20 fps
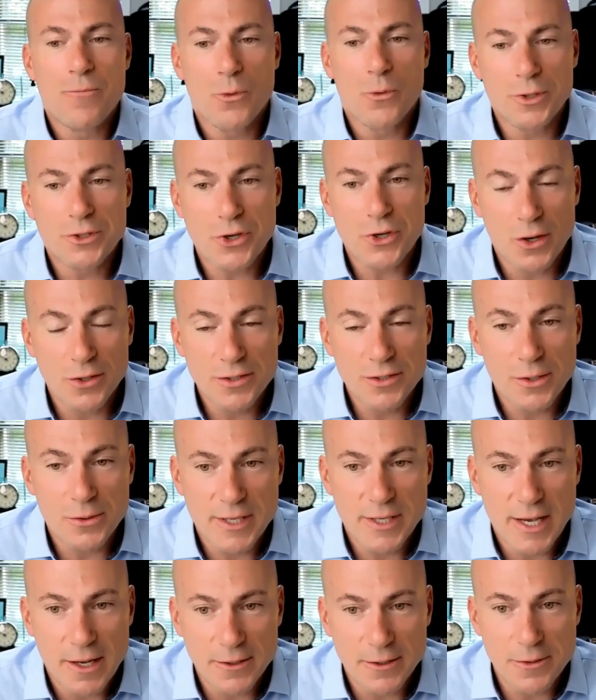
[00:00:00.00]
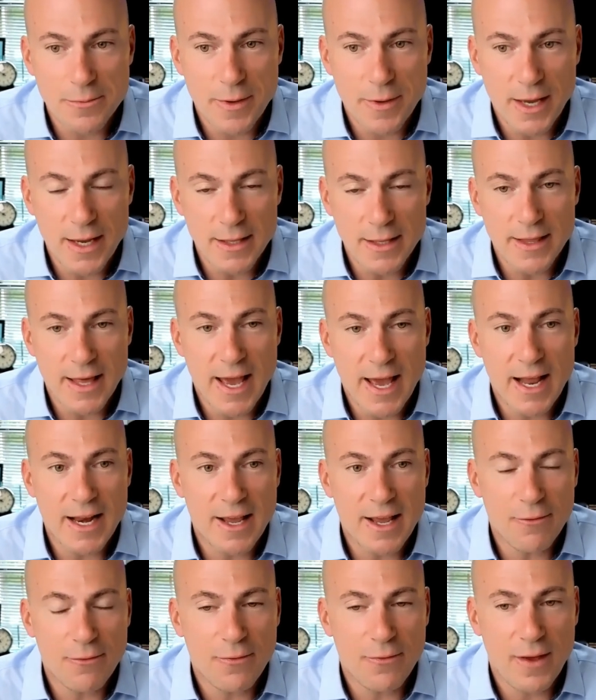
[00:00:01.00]
Which also tells me
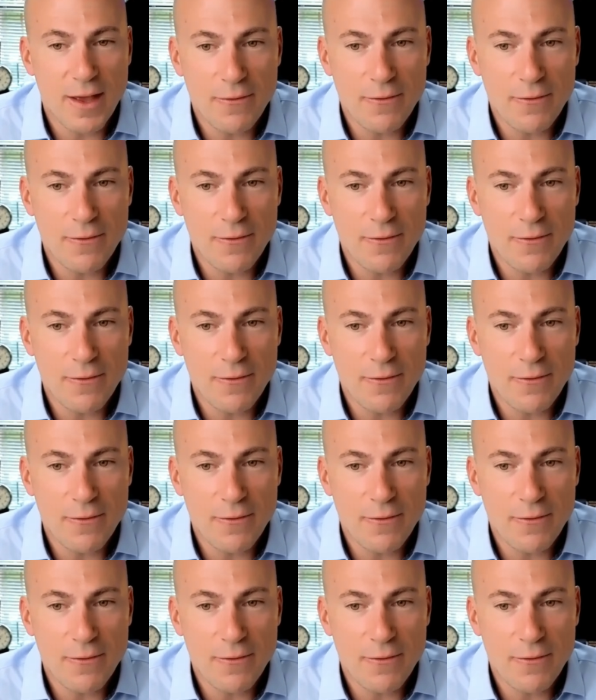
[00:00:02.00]
that if